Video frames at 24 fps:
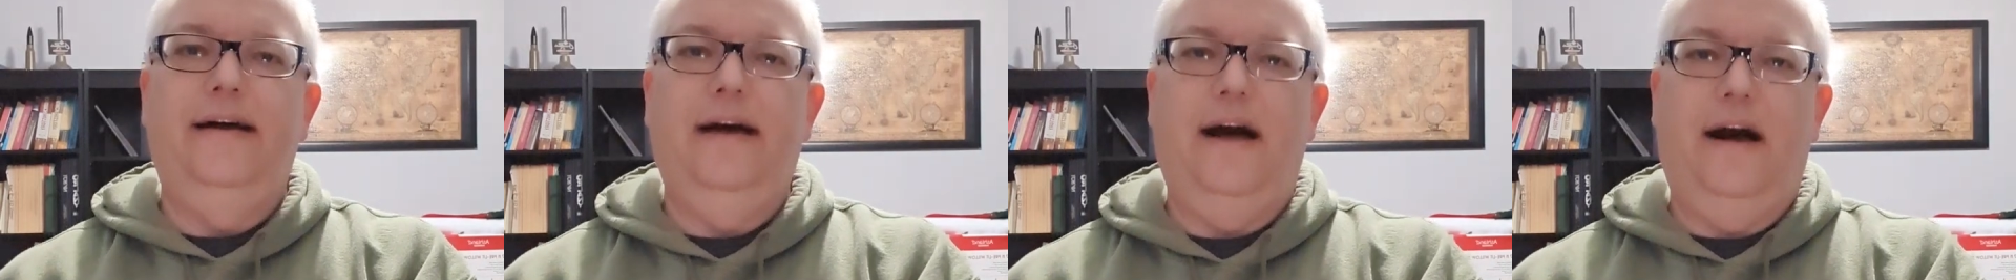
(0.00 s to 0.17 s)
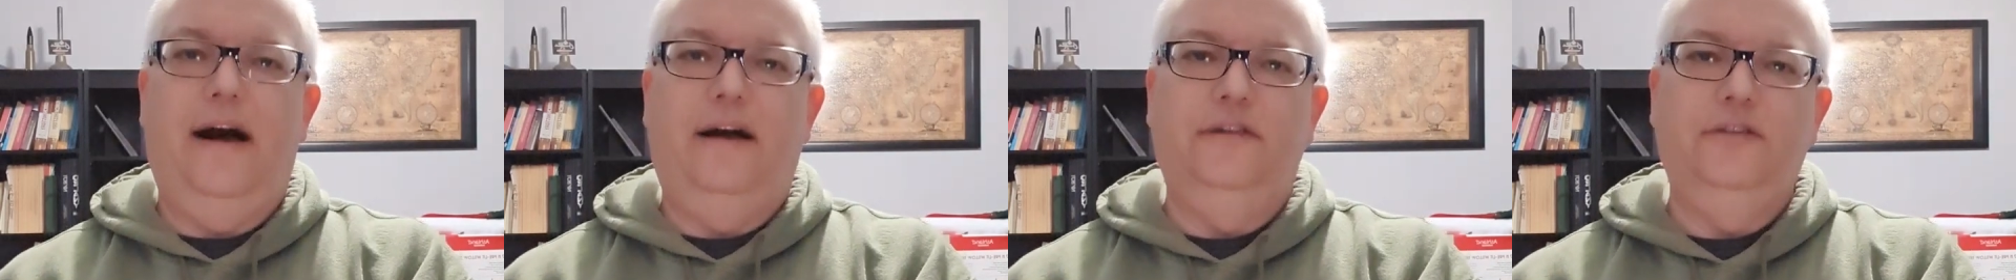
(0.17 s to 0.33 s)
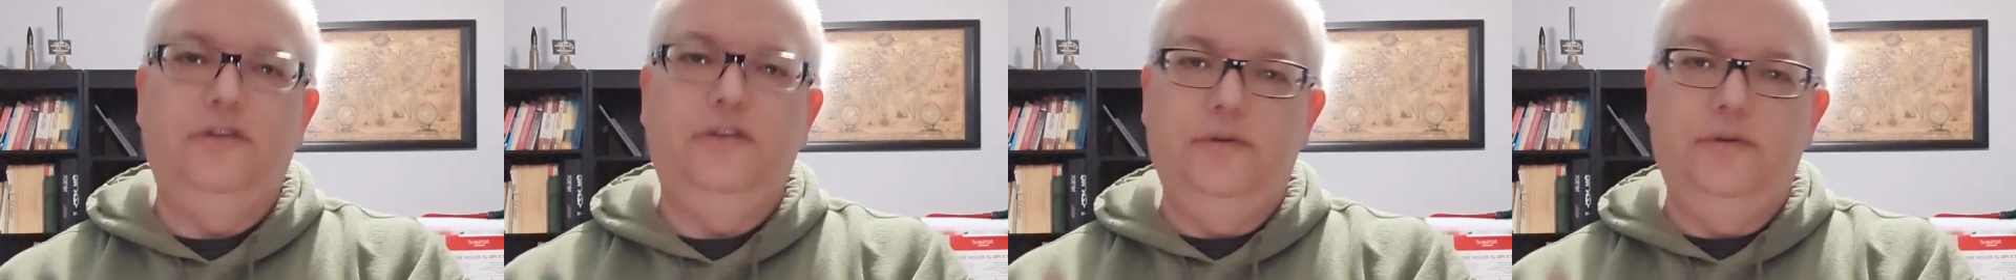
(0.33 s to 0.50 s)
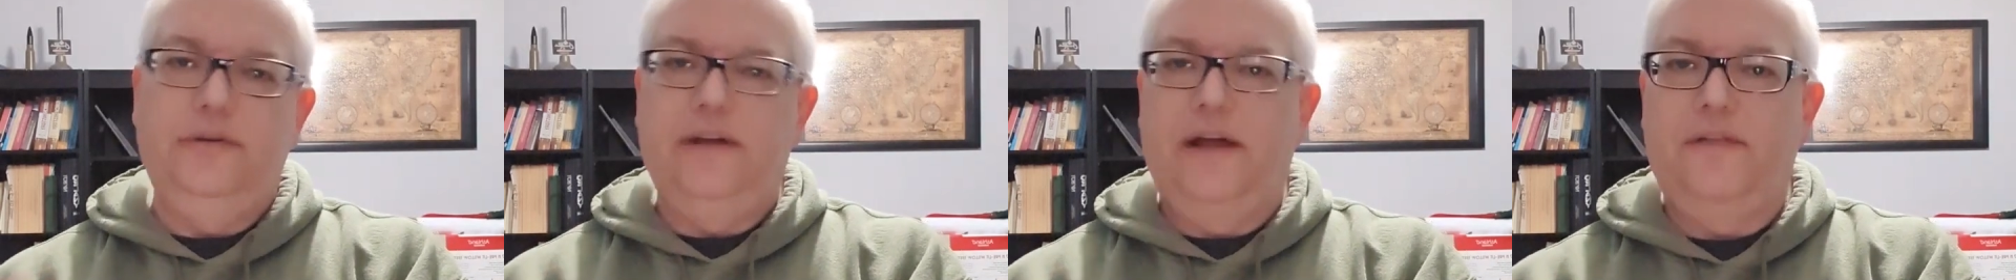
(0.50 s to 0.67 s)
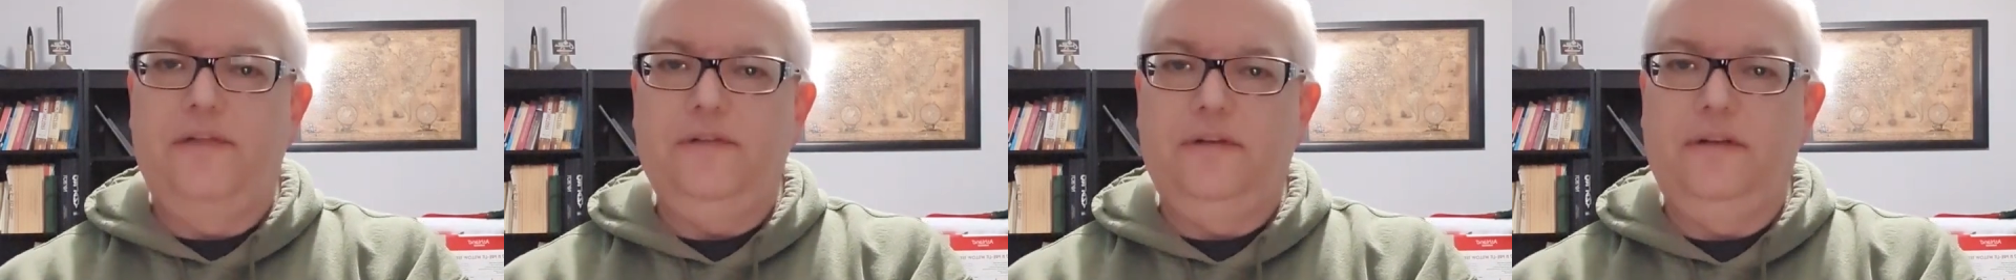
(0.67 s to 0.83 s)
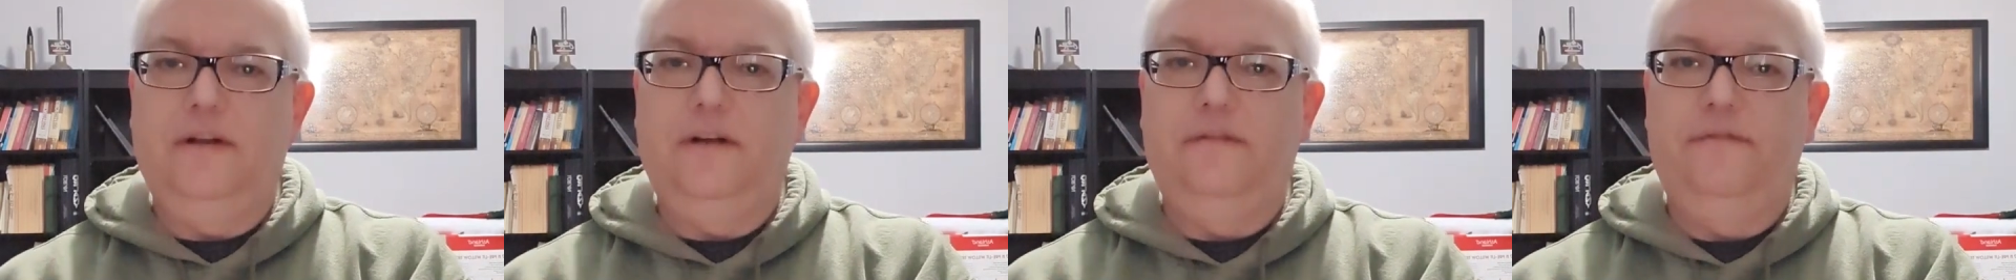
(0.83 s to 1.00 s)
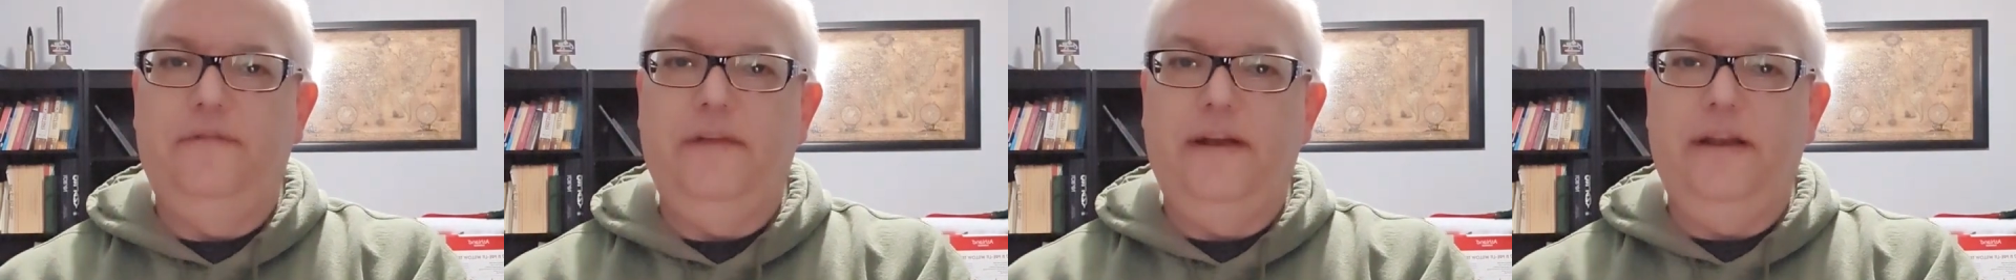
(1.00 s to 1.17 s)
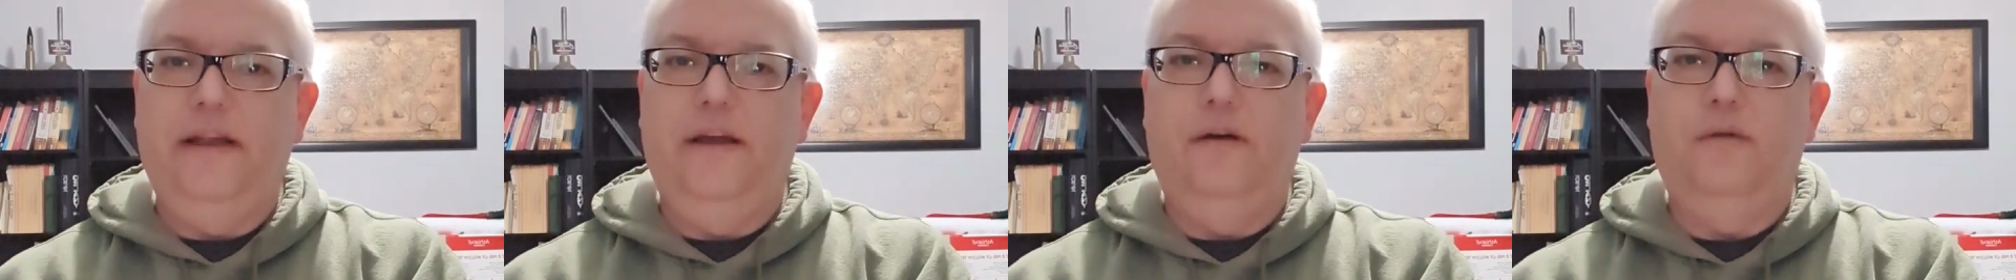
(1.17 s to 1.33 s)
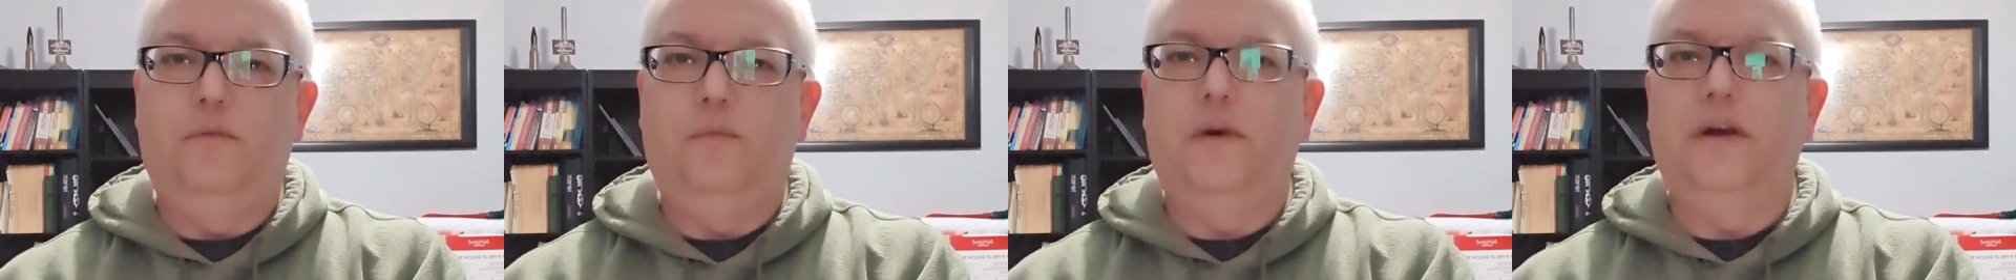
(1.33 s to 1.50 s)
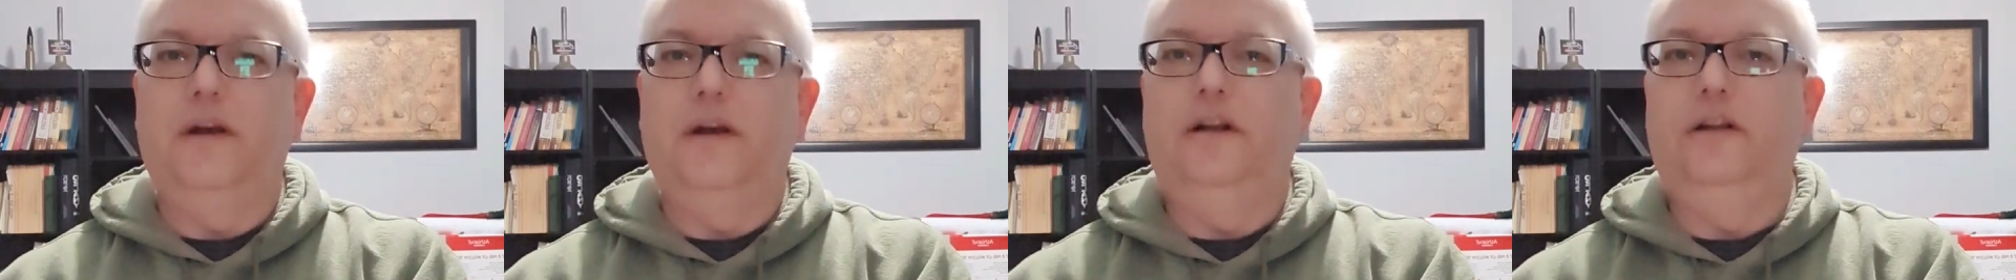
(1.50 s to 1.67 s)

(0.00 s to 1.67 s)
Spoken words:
I'll do another little video and we're